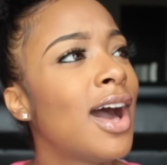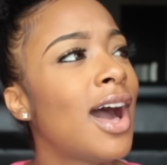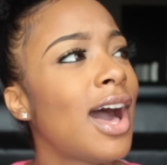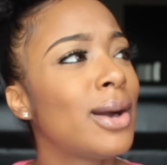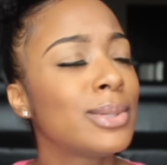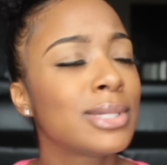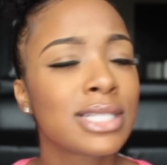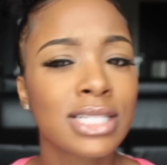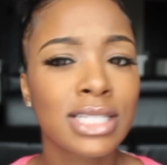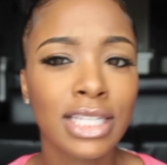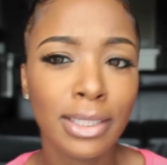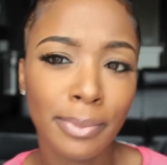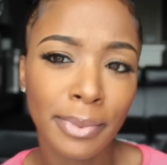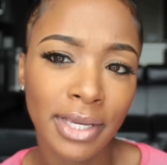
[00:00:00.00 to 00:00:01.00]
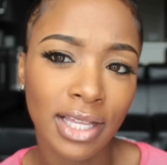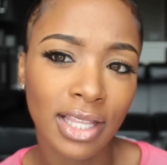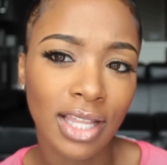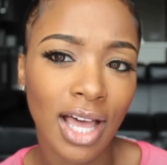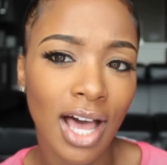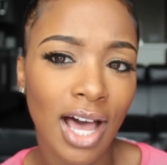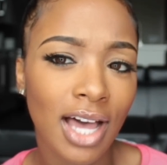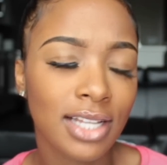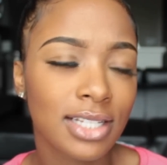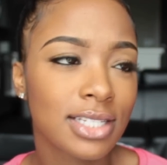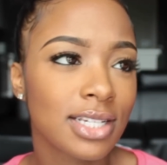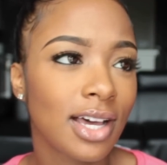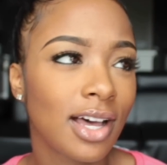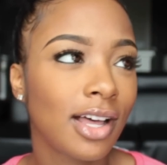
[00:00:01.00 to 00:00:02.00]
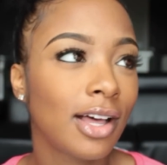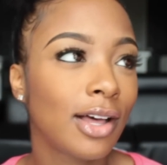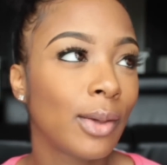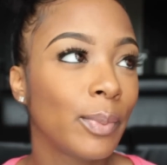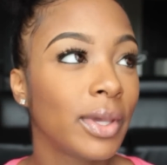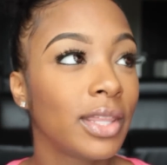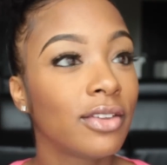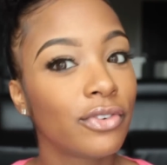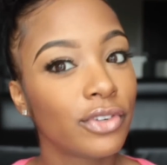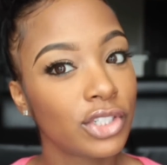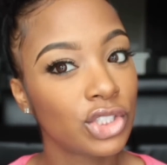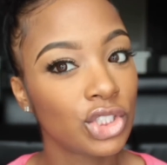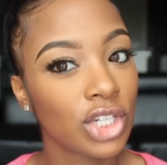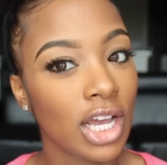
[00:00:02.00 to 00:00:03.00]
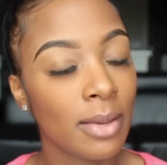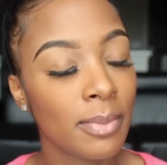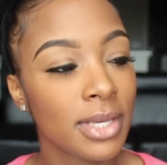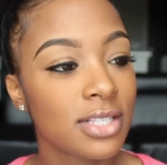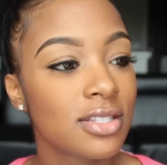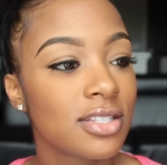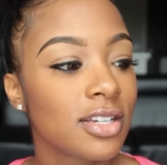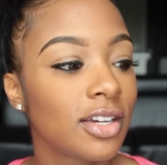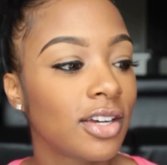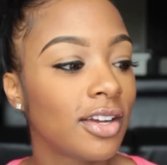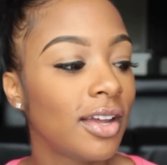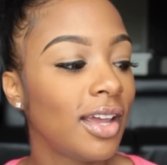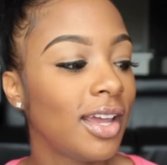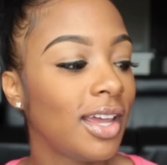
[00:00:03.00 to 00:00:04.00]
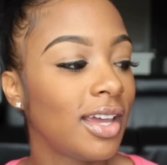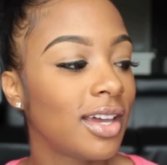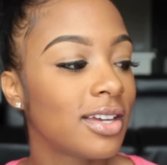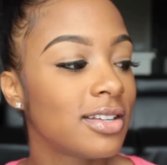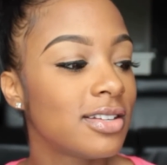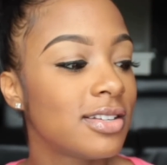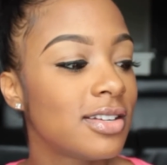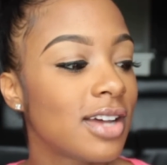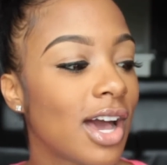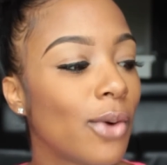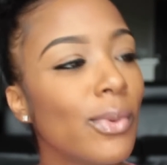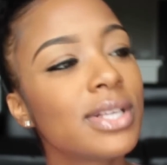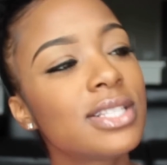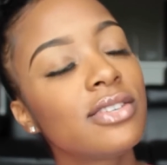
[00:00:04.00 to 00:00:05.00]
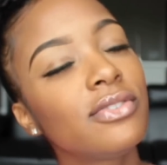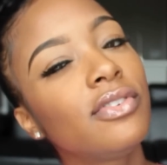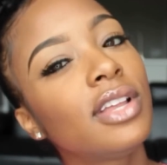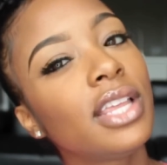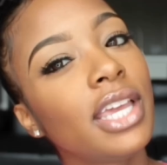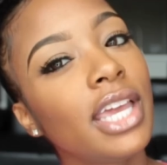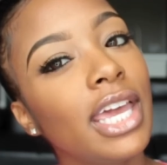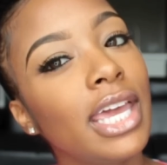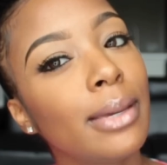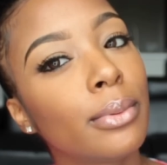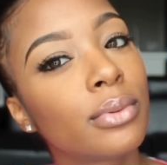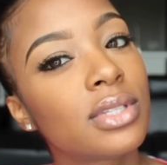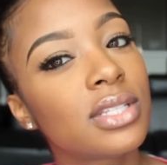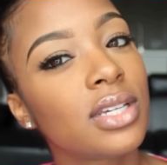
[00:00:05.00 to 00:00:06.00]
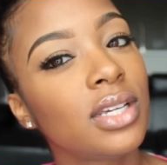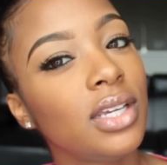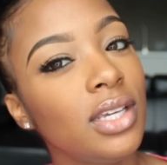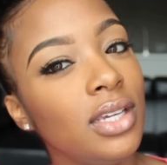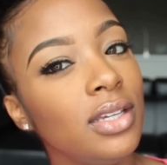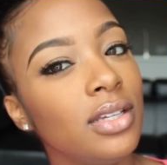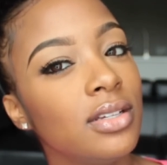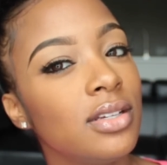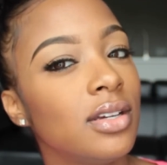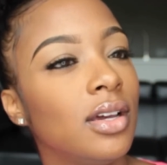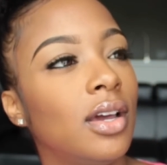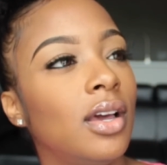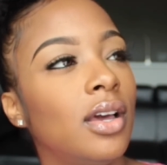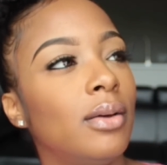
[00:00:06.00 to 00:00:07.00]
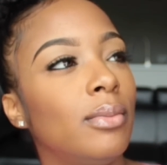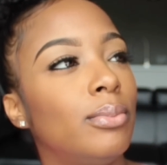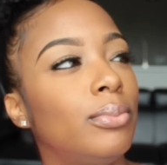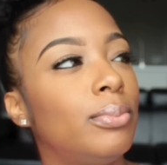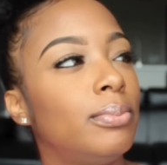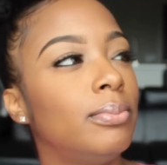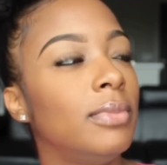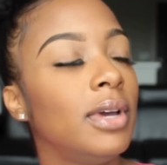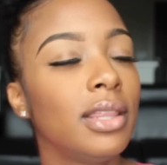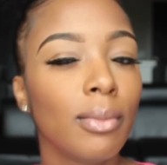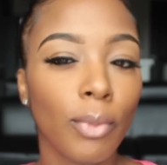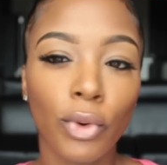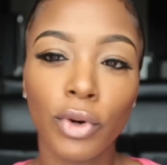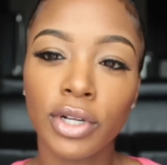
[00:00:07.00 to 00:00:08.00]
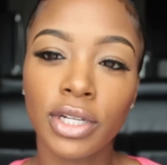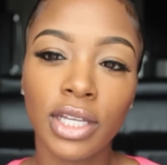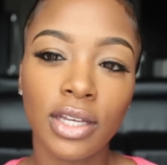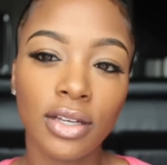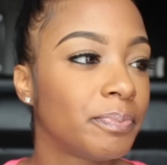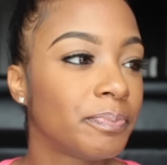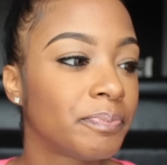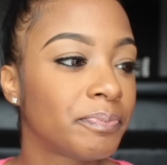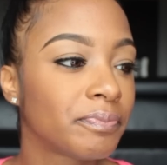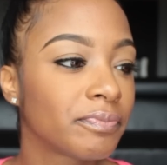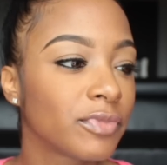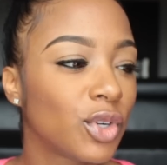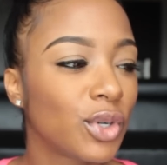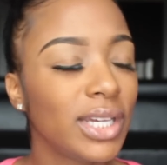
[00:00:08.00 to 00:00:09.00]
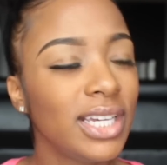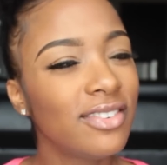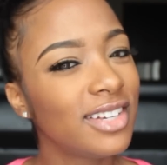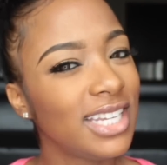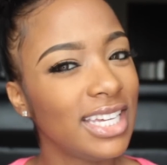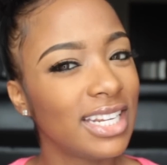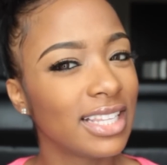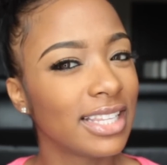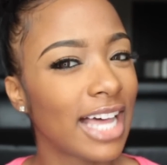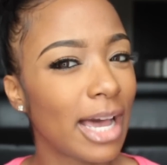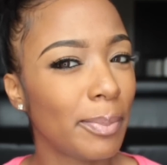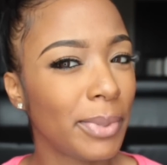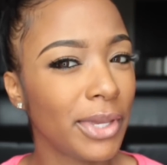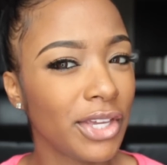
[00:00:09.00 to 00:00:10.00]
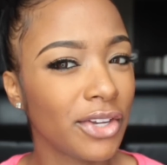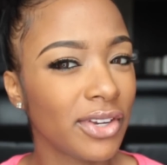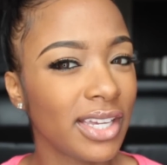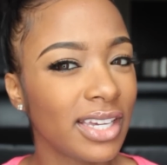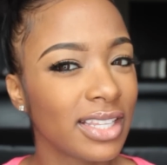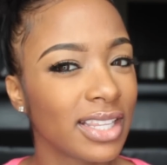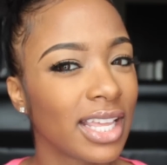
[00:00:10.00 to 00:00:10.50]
I was sleeping a lot in the first trimester, and I wasn't really able to eat in the morning or even eat a lot, period.